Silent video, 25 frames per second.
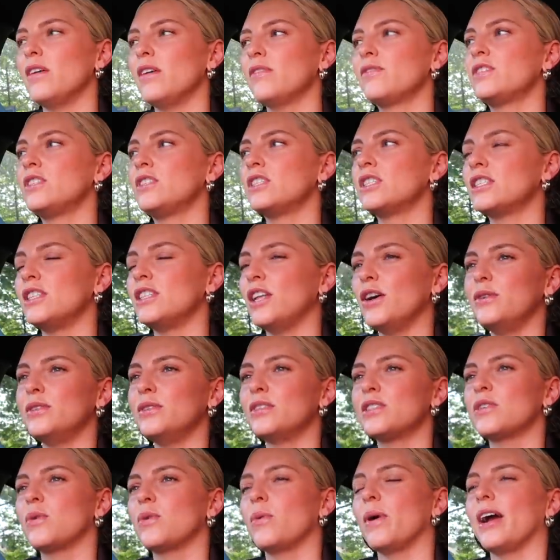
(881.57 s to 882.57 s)
off to Sloane
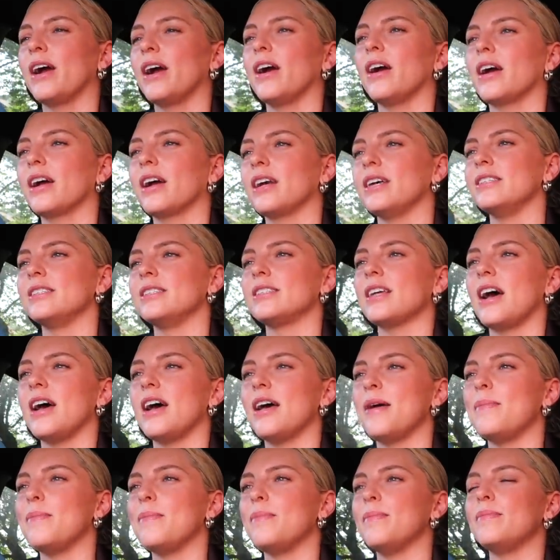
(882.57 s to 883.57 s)
Square because
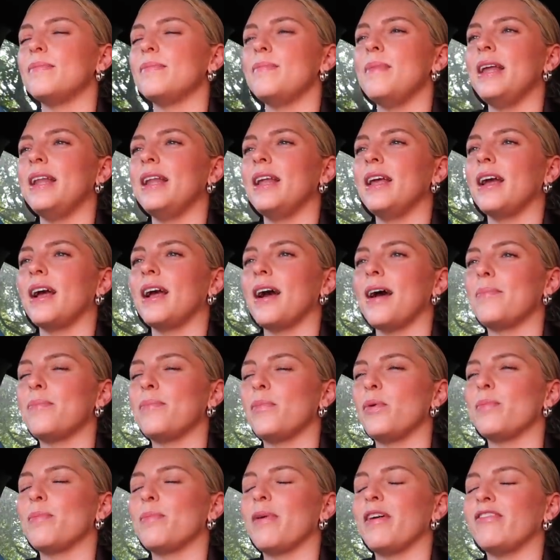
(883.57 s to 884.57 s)
I'm meeting up
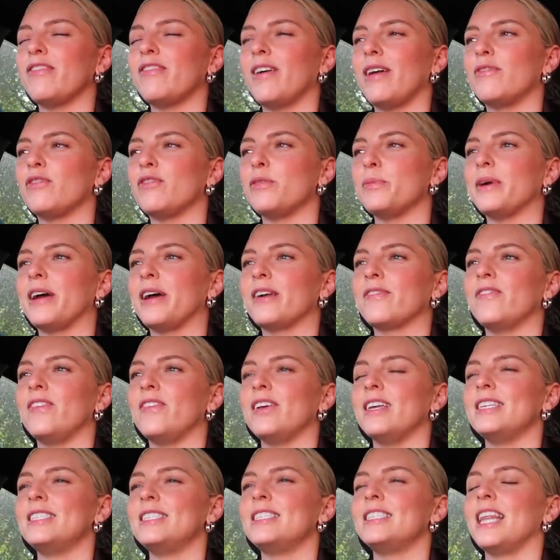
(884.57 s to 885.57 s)
with my friend for
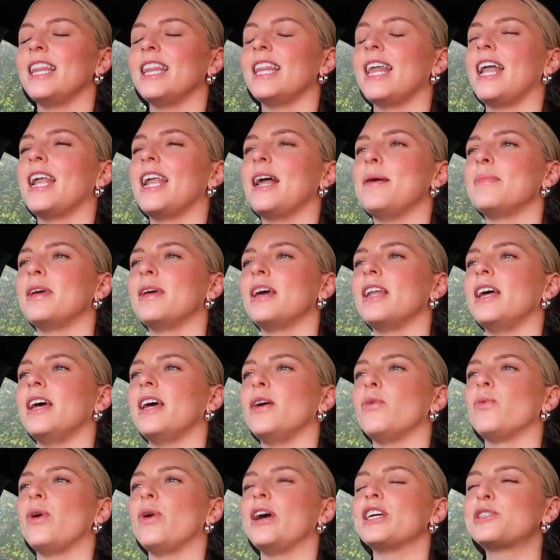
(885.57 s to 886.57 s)
breakfast, and then I'm
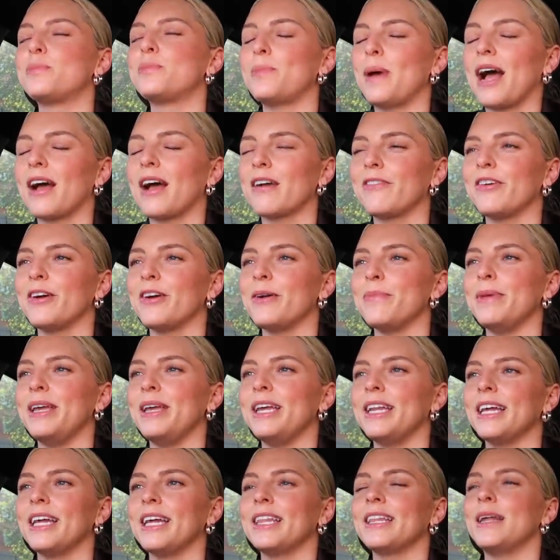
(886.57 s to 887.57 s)
gonna rush back for a
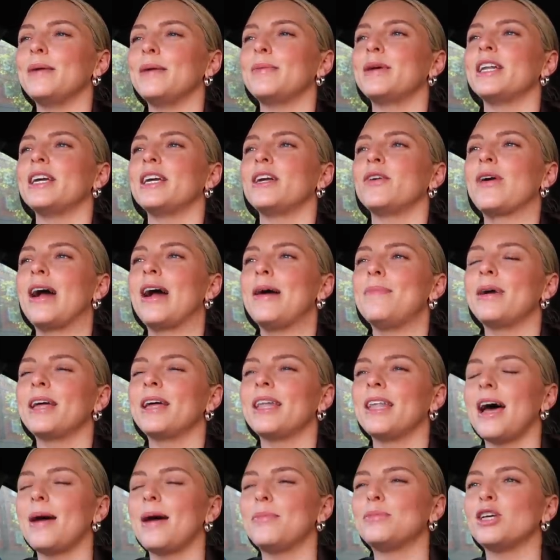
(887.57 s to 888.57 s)
meeting, then I'm gonna grab my
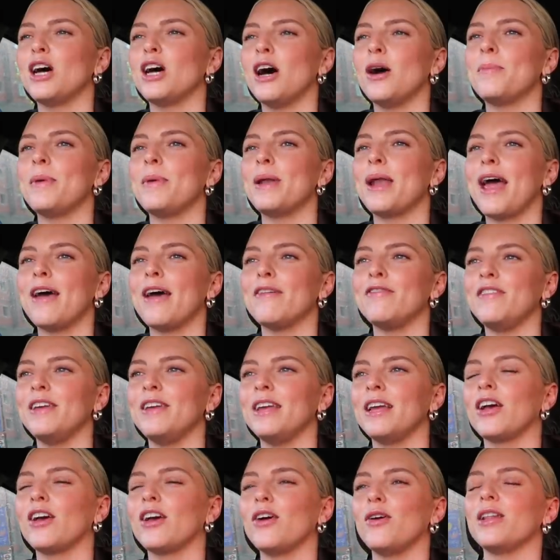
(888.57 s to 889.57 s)
laptop and Effie
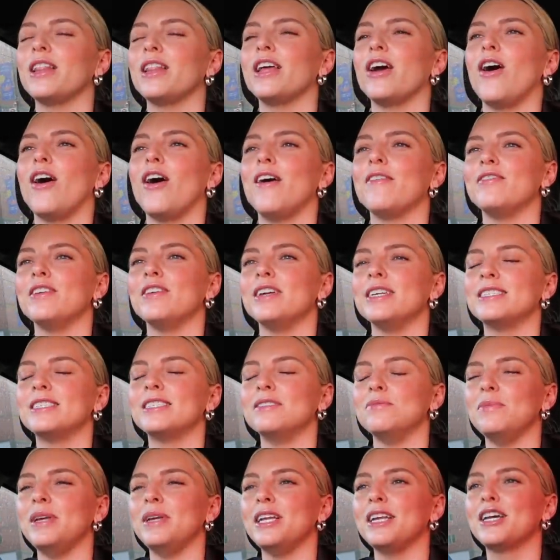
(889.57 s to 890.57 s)
and go to the office
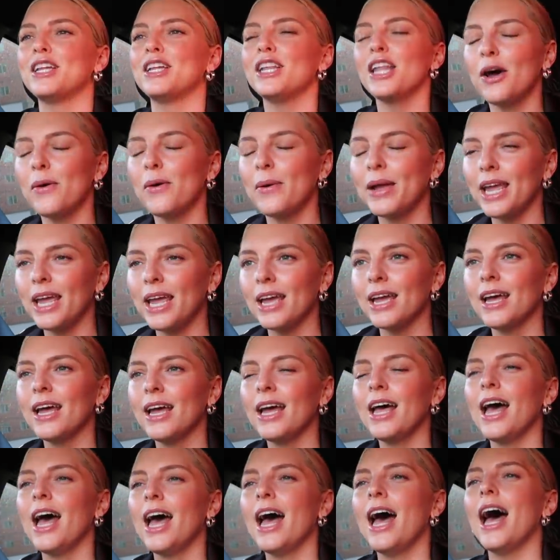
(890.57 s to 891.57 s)
and meet Chloe,
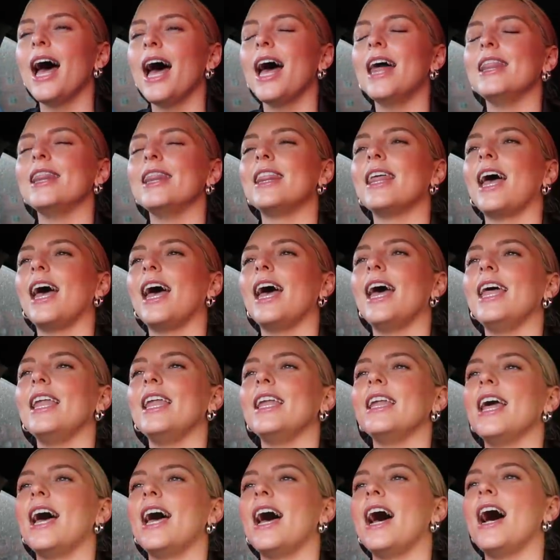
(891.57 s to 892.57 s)
and
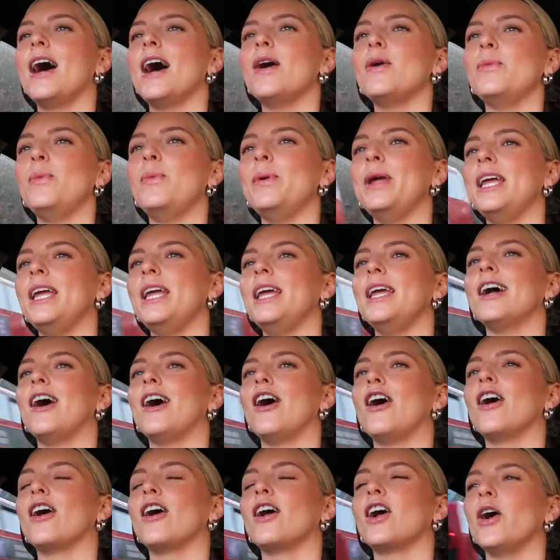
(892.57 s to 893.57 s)
then we
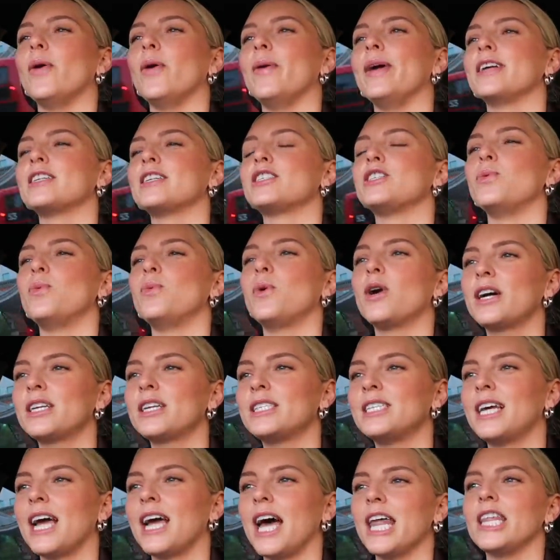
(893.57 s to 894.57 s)
are going to work
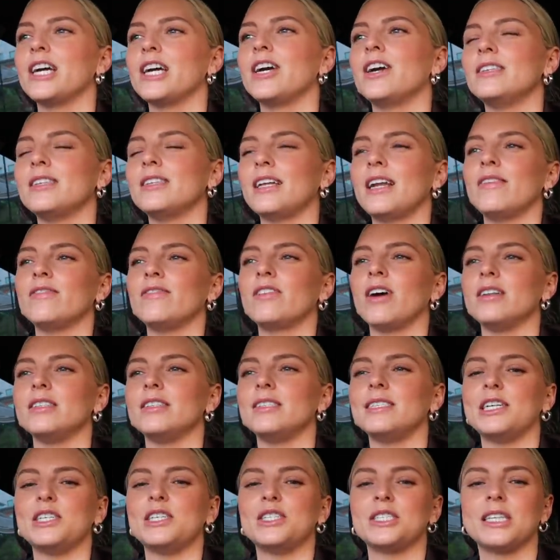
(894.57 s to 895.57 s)
together, and then I've got
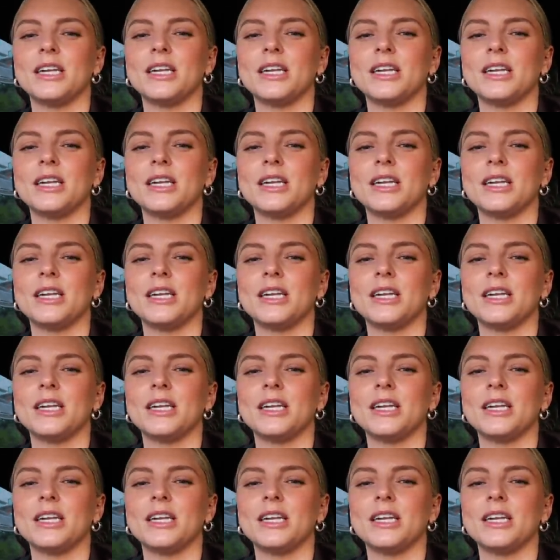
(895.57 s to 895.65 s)
dinner